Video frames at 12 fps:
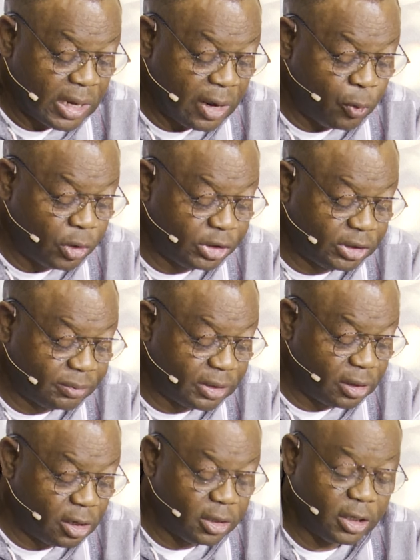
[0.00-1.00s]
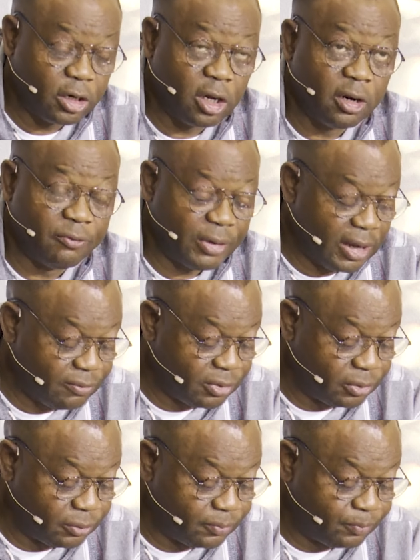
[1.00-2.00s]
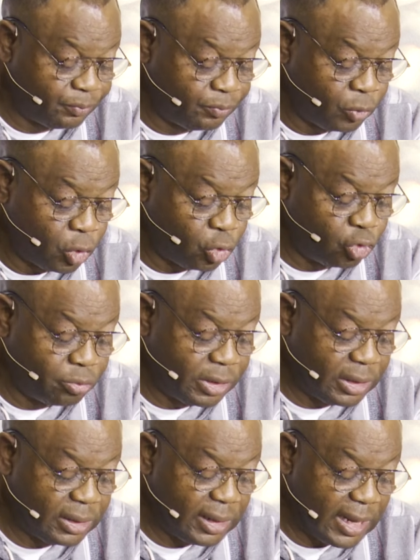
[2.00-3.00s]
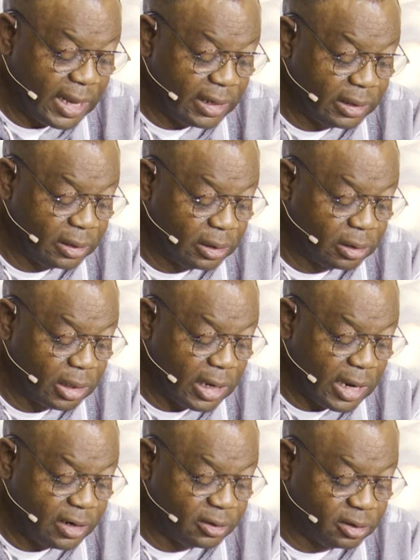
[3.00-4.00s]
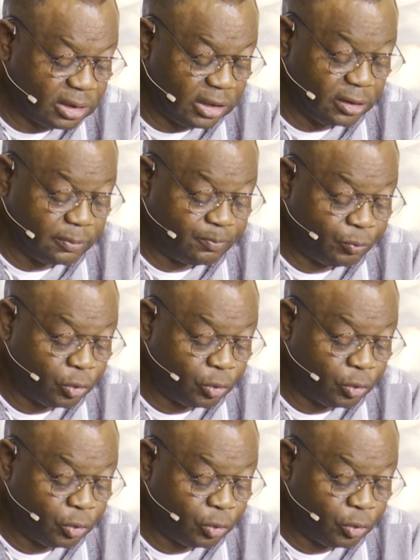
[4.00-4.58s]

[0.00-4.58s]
I worship the Lord, the God of heaven, who made land and sea